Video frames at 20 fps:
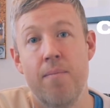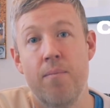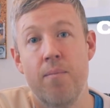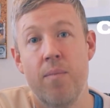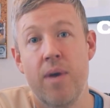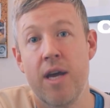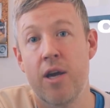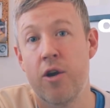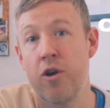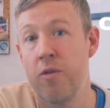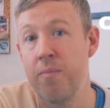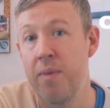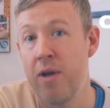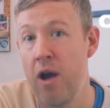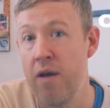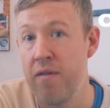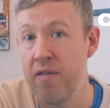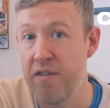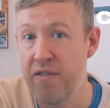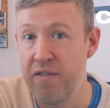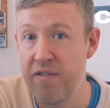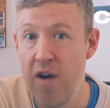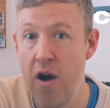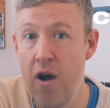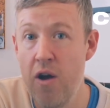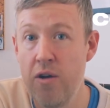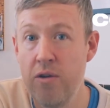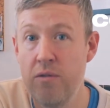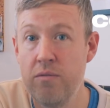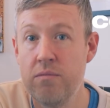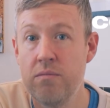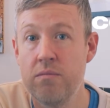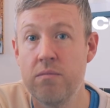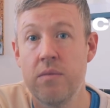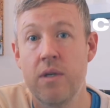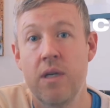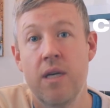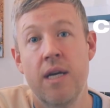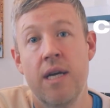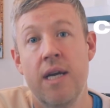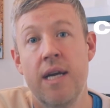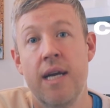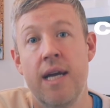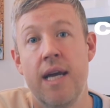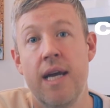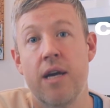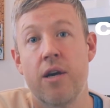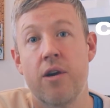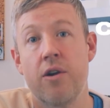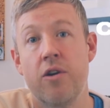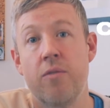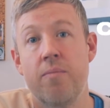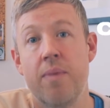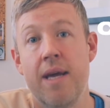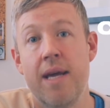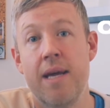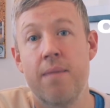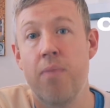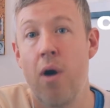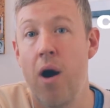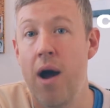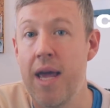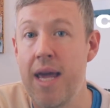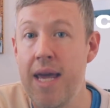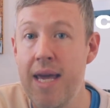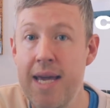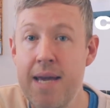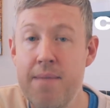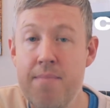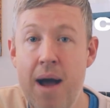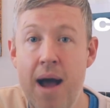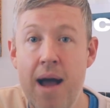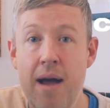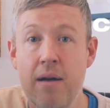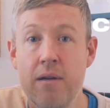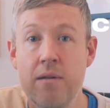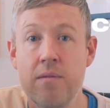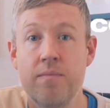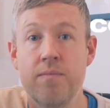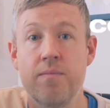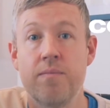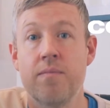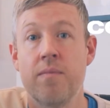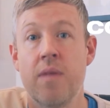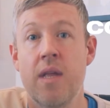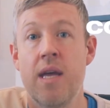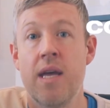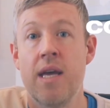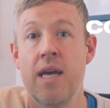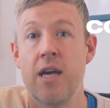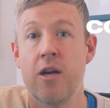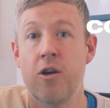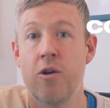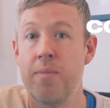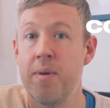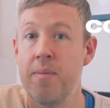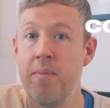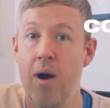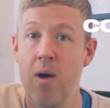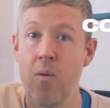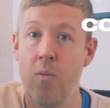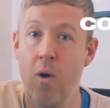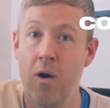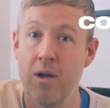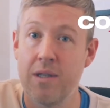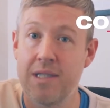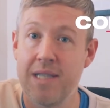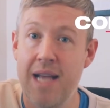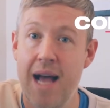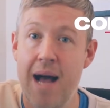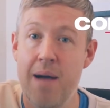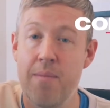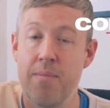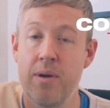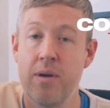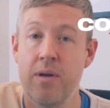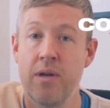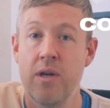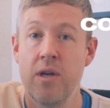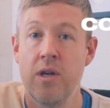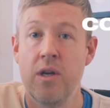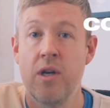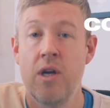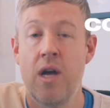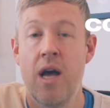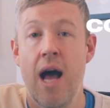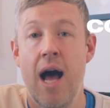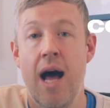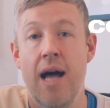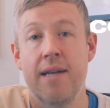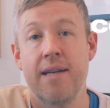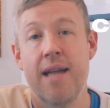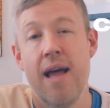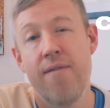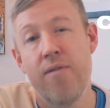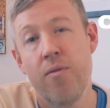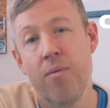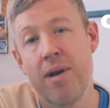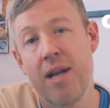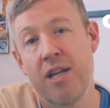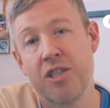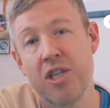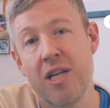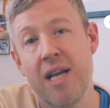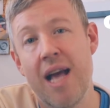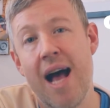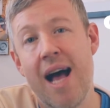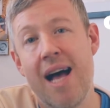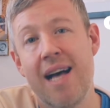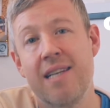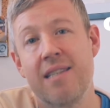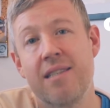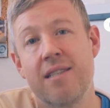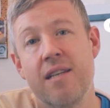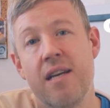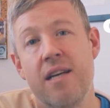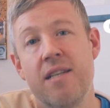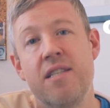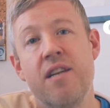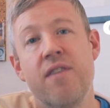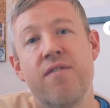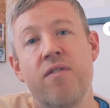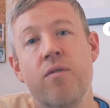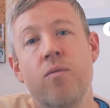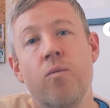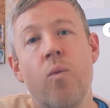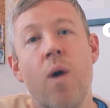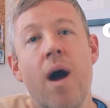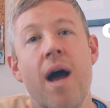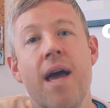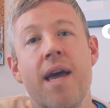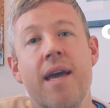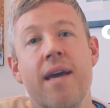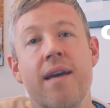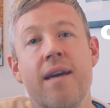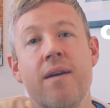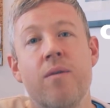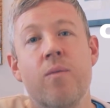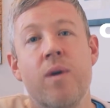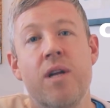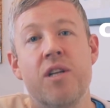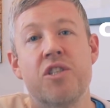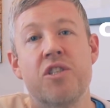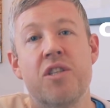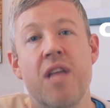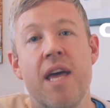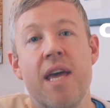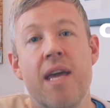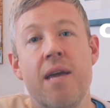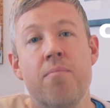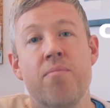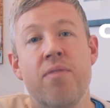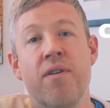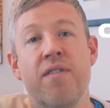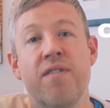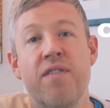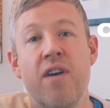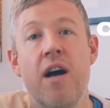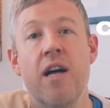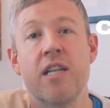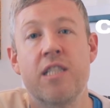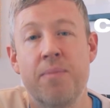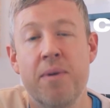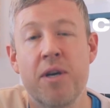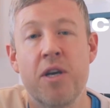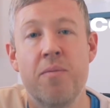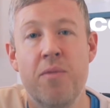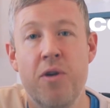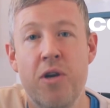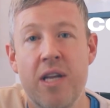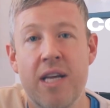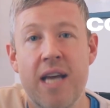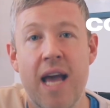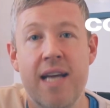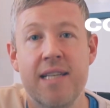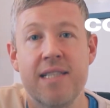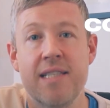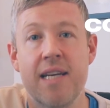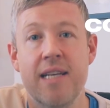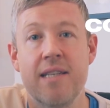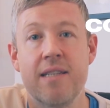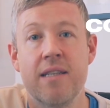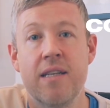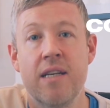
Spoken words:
it could be over the phone, it could be by email, it could be by WhatsApp, and everyone actually has a different way in which they prefer to be communicated.